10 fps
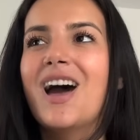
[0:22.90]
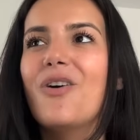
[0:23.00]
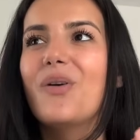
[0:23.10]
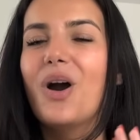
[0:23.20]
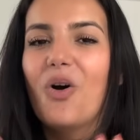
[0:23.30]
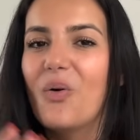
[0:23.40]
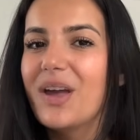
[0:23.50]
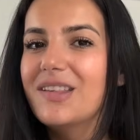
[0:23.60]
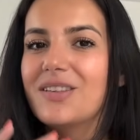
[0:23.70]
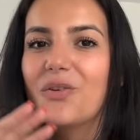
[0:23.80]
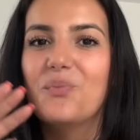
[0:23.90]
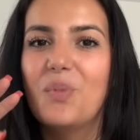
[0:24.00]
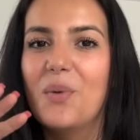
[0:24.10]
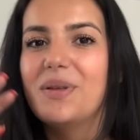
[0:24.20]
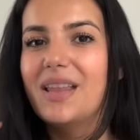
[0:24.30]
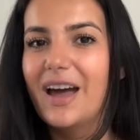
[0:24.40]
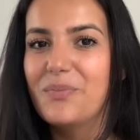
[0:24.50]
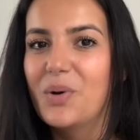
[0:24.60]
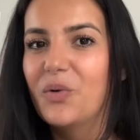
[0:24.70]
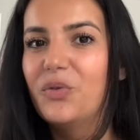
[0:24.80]
we are always on mom and dad
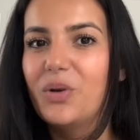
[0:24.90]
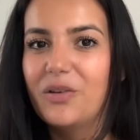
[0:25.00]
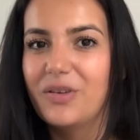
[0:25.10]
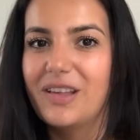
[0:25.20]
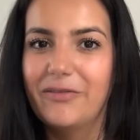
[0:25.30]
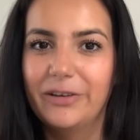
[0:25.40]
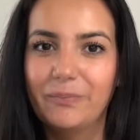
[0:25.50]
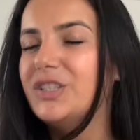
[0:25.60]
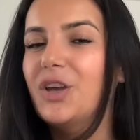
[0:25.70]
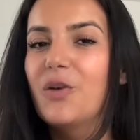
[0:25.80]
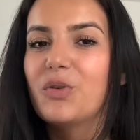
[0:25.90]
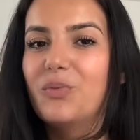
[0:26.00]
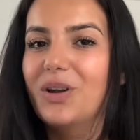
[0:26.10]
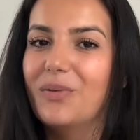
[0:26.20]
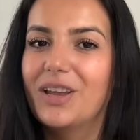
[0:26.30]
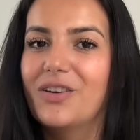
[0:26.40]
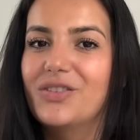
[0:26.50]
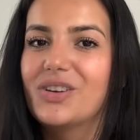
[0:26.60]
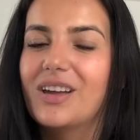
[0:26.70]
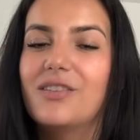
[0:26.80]
mode 24 7 so it was really really good to
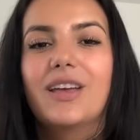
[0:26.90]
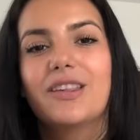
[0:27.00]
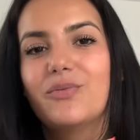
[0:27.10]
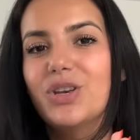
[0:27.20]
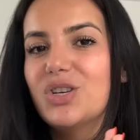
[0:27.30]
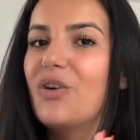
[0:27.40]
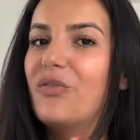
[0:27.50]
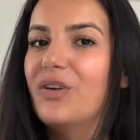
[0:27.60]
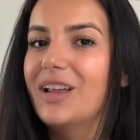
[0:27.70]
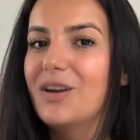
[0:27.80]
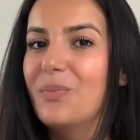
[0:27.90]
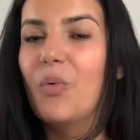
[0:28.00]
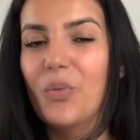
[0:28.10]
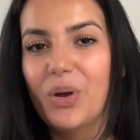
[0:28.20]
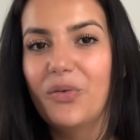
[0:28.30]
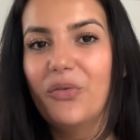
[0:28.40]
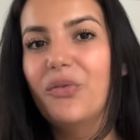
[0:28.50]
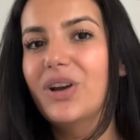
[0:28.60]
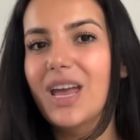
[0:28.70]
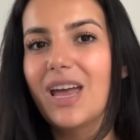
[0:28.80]
kind of like switch off for a little bit we went for
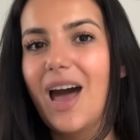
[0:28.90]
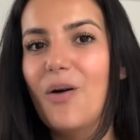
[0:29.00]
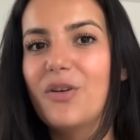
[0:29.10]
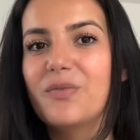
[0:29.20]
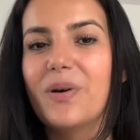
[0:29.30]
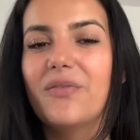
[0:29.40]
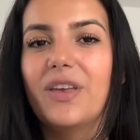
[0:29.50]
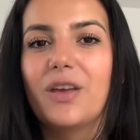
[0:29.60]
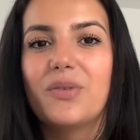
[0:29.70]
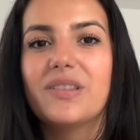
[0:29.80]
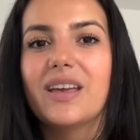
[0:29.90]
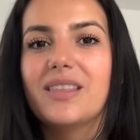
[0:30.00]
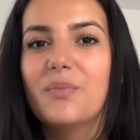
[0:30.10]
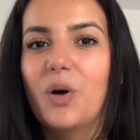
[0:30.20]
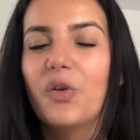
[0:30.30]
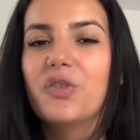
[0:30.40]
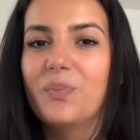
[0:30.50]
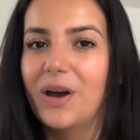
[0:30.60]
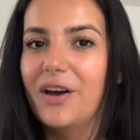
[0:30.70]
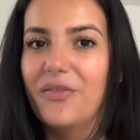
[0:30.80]
48 hours but i think it was like the most
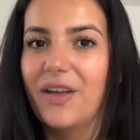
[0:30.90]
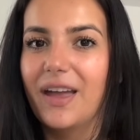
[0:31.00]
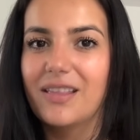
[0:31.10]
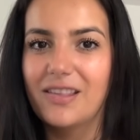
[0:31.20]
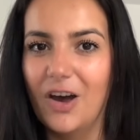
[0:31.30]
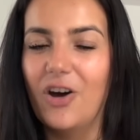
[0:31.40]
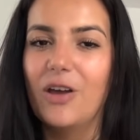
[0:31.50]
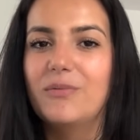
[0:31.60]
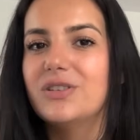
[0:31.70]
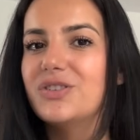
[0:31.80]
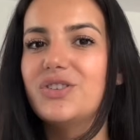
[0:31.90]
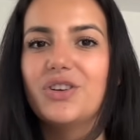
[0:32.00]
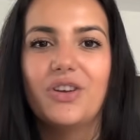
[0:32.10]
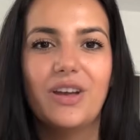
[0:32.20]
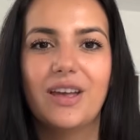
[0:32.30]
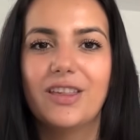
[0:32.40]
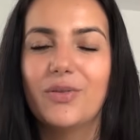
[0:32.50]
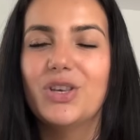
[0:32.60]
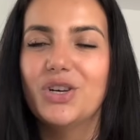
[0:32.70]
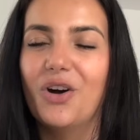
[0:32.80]
perfect time just to
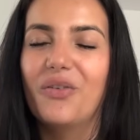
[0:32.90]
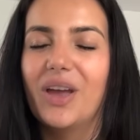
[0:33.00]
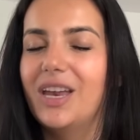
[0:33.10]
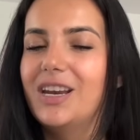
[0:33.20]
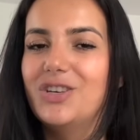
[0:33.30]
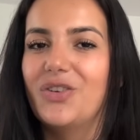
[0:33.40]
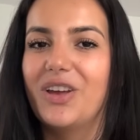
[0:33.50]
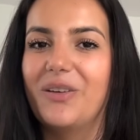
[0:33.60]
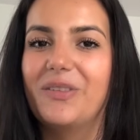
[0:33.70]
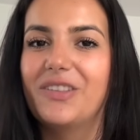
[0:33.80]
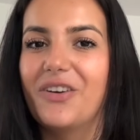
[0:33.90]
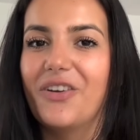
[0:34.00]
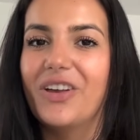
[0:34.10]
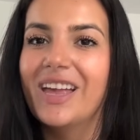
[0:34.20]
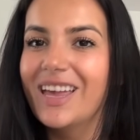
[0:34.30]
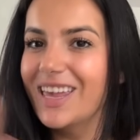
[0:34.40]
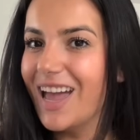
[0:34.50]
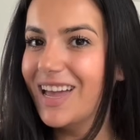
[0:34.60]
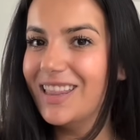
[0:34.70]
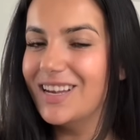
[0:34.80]
switch off and enjoy so yeah
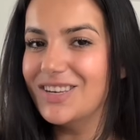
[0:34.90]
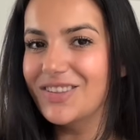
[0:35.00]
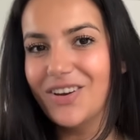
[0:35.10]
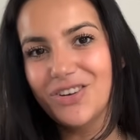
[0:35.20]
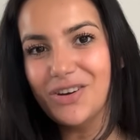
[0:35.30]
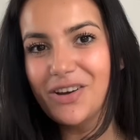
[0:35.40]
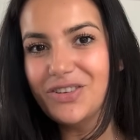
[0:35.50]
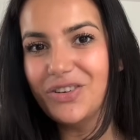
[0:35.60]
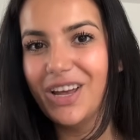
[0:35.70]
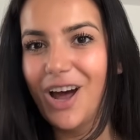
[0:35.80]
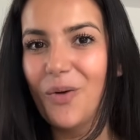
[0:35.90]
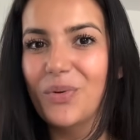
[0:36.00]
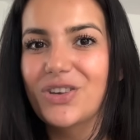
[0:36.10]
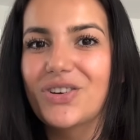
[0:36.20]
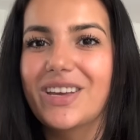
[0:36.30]
let's just go try on trade i hope you enjoy